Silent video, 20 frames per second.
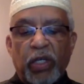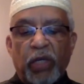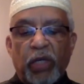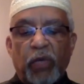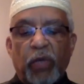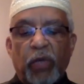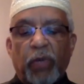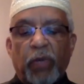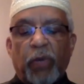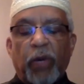
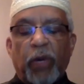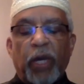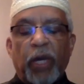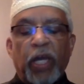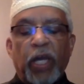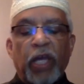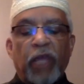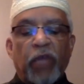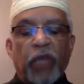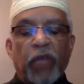We
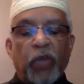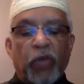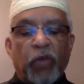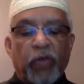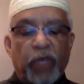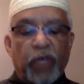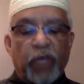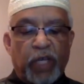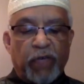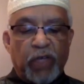pray for your
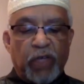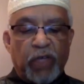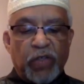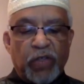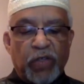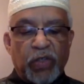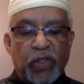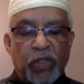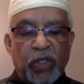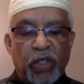
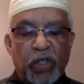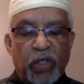forgiveness.